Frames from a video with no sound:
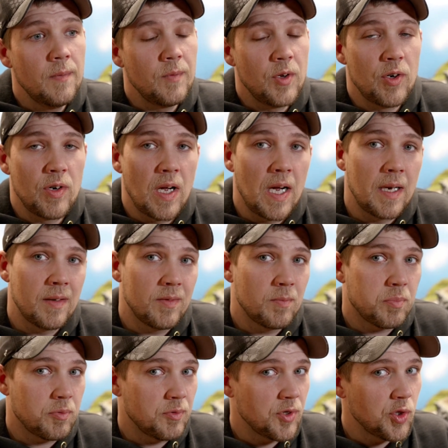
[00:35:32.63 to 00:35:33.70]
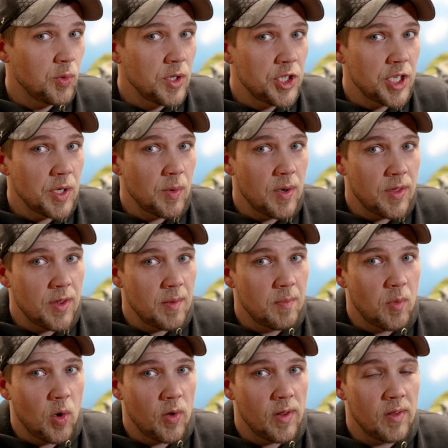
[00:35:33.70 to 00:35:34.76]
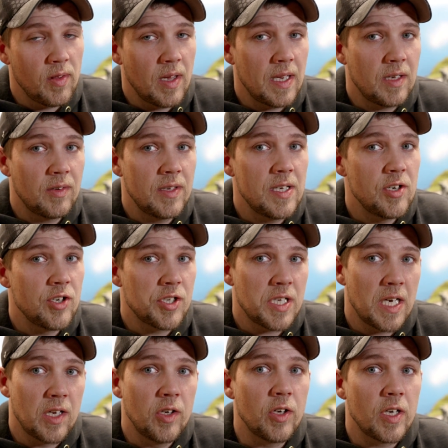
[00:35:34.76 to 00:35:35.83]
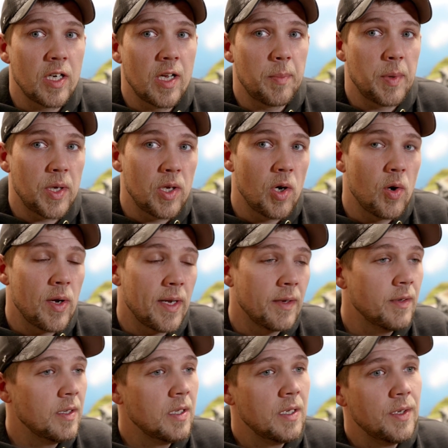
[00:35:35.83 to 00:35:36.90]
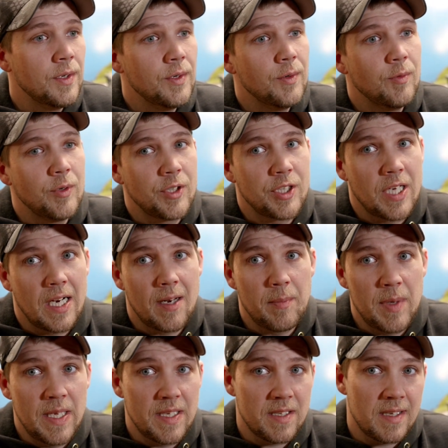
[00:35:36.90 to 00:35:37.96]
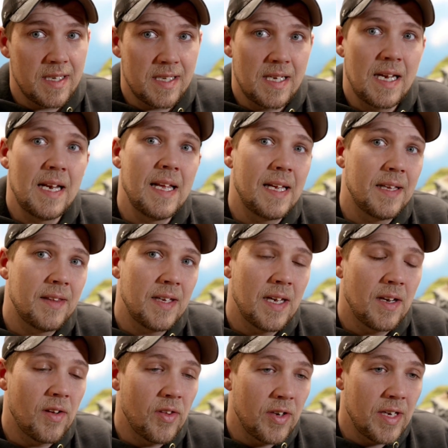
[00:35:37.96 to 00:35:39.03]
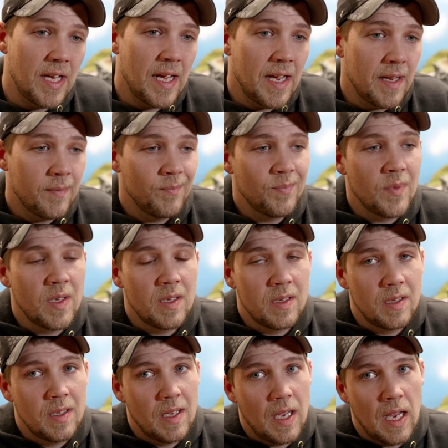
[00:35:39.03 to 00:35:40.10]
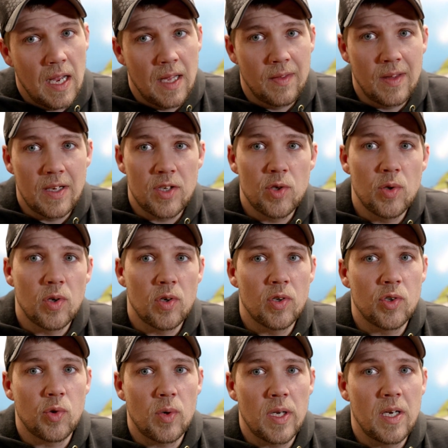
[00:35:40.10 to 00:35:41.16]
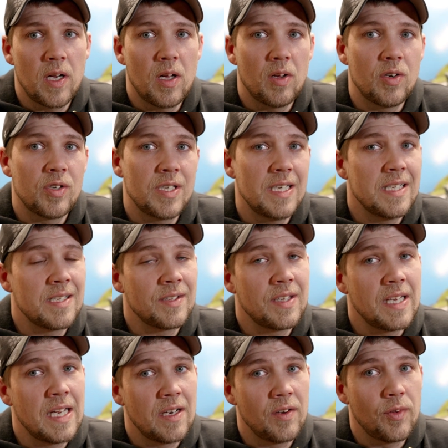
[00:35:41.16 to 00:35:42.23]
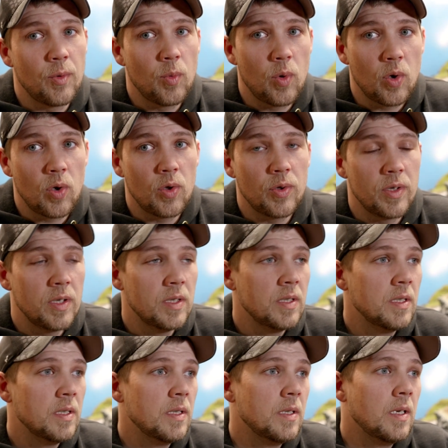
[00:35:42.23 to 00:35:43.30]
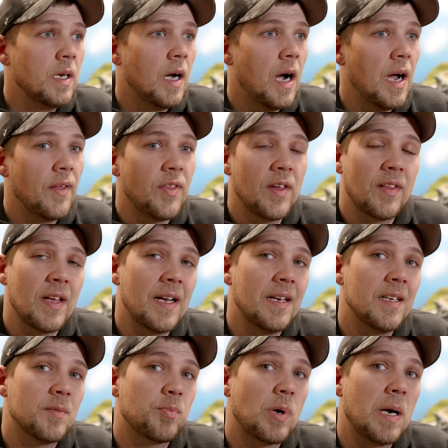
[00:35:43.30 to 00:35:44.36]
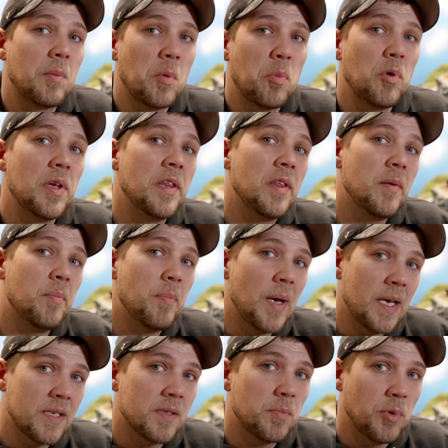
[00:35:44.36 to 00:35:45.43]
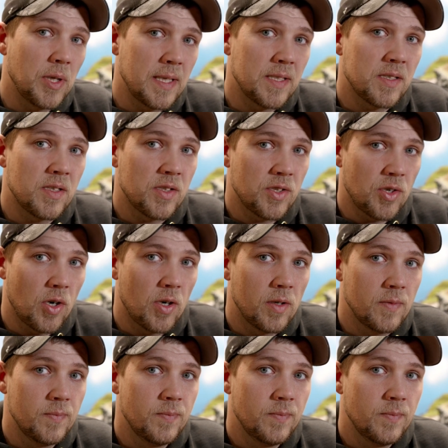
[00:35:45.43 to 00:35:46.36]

You're not switching with them more than likely. You're just kind of hooking up and going, which kind of means less headache at the end of the day. And that $220 isn't the end of the world. I think that is probably the best place to start.